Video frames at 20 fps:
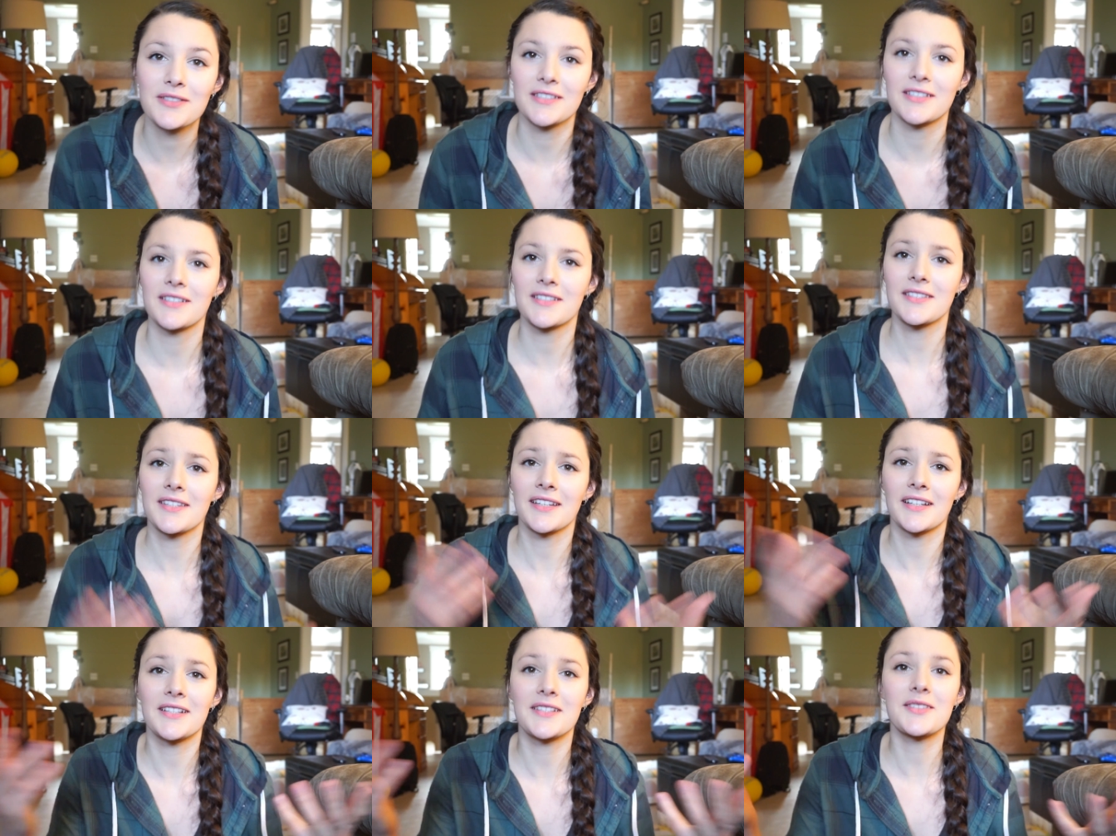and it's
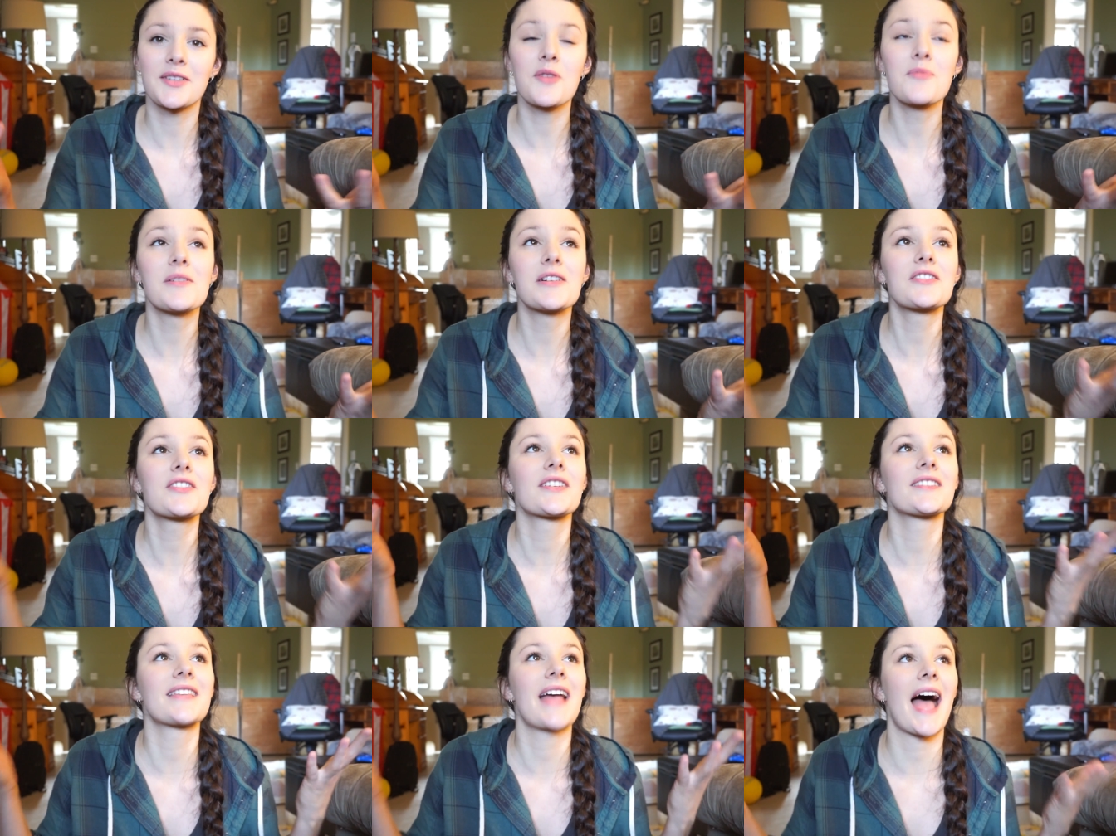like so much
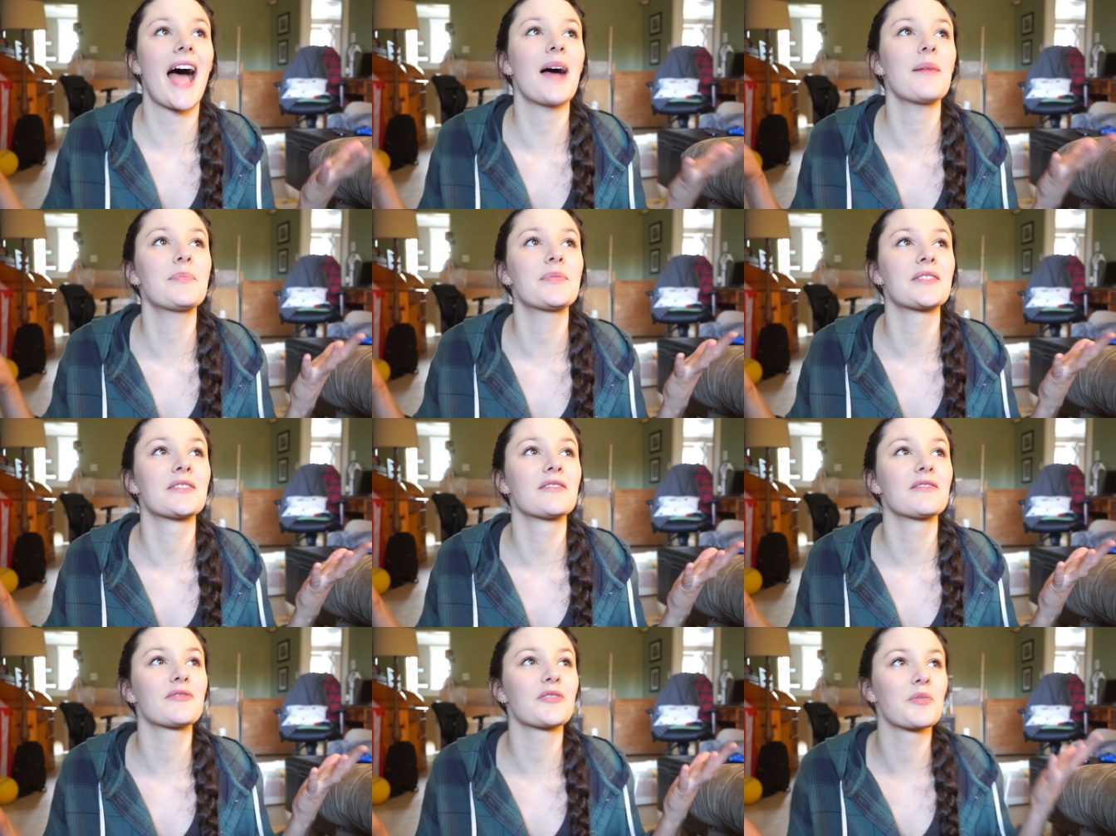has
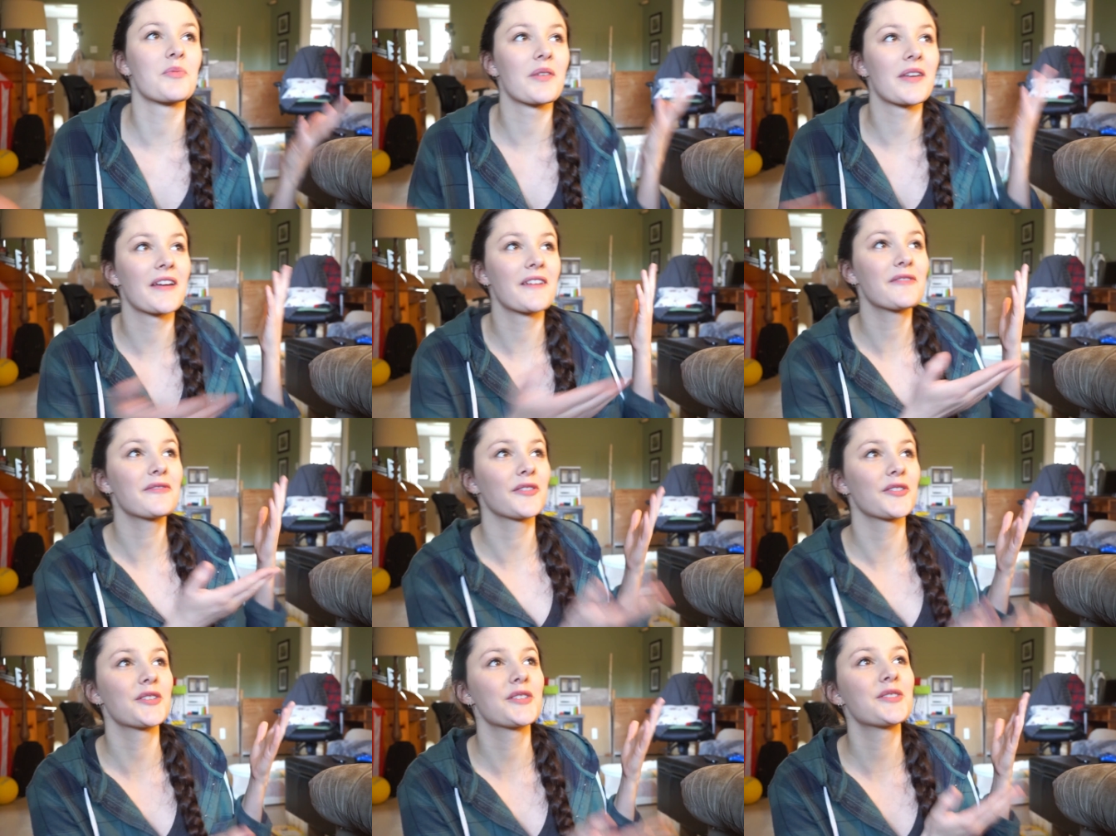happened from when I
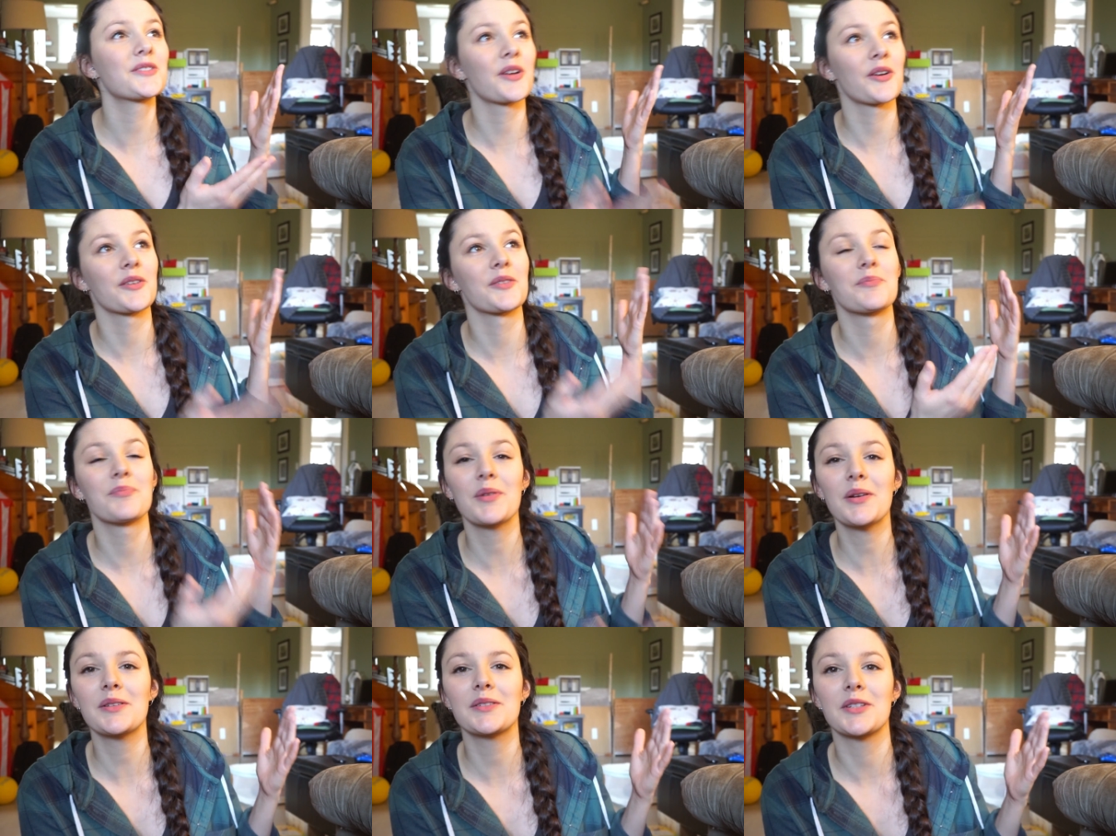first started
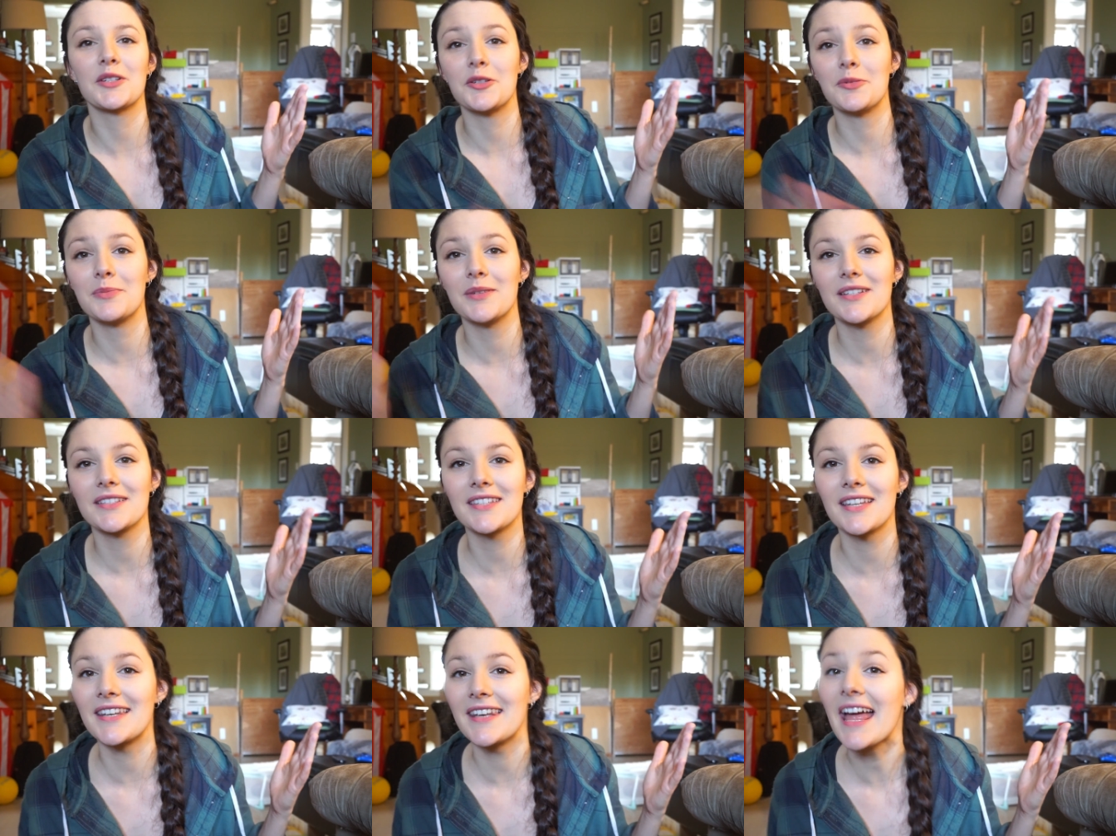booktube
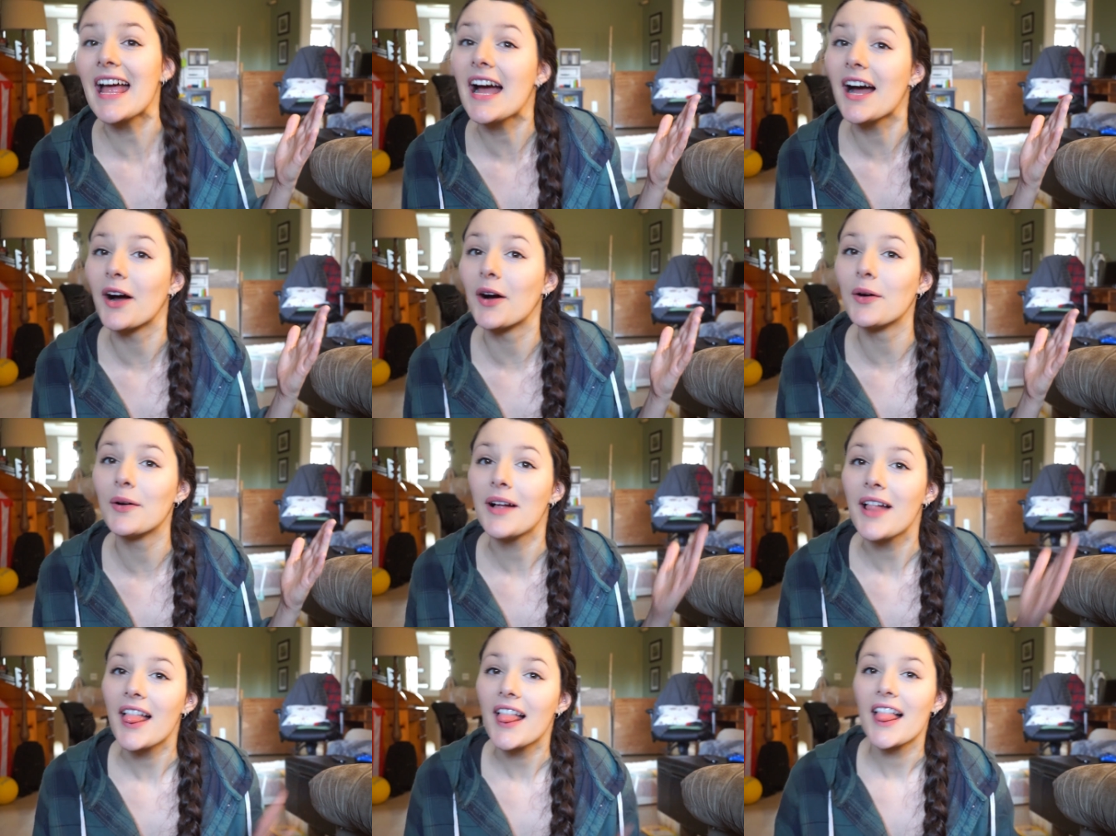to
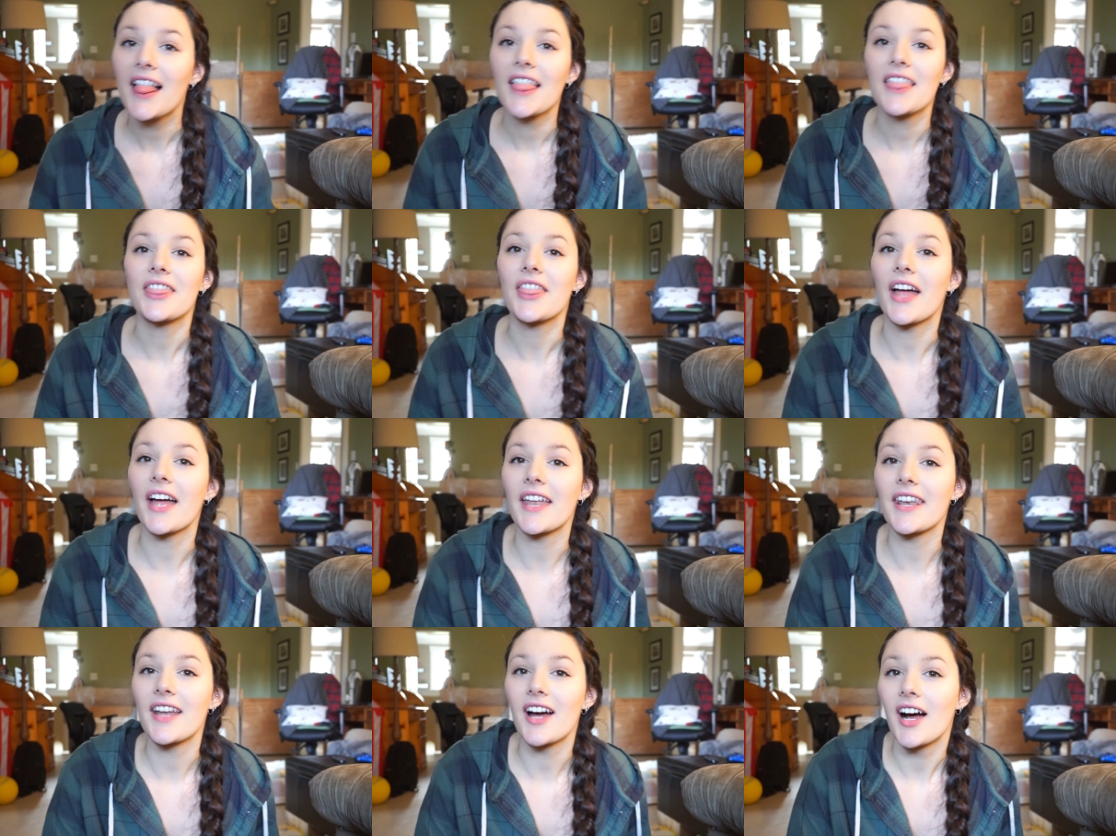now
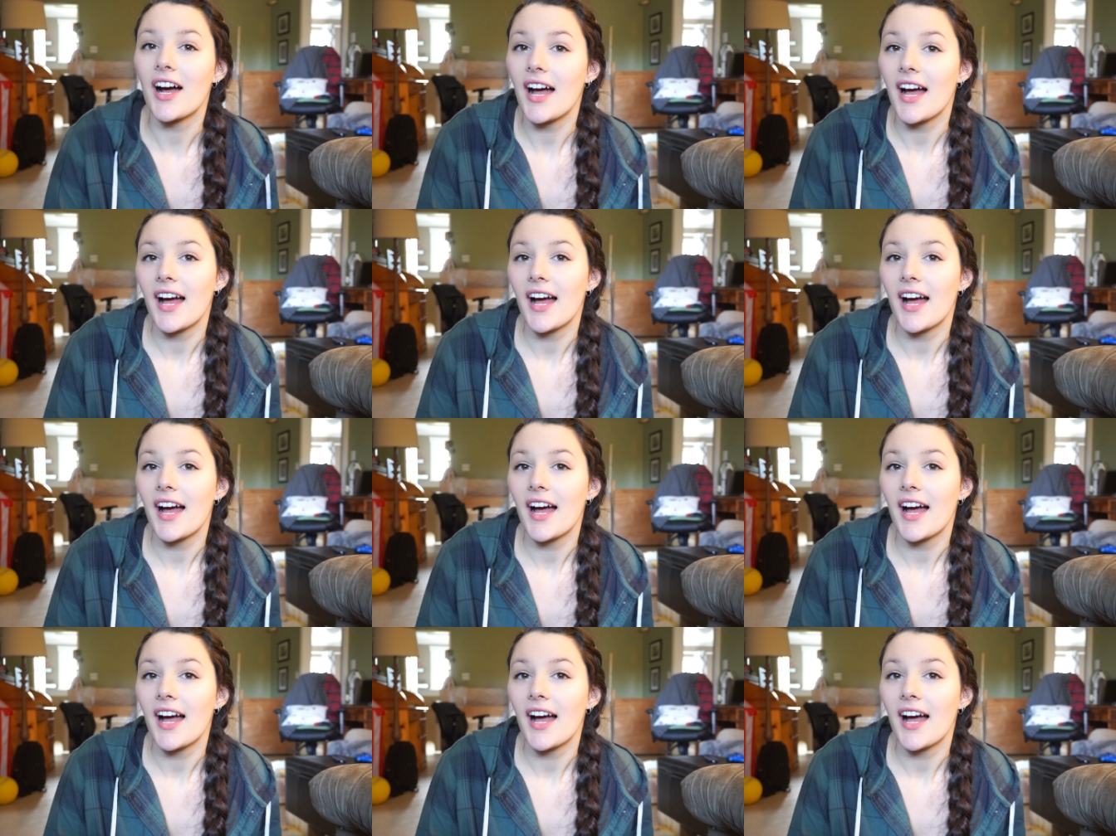that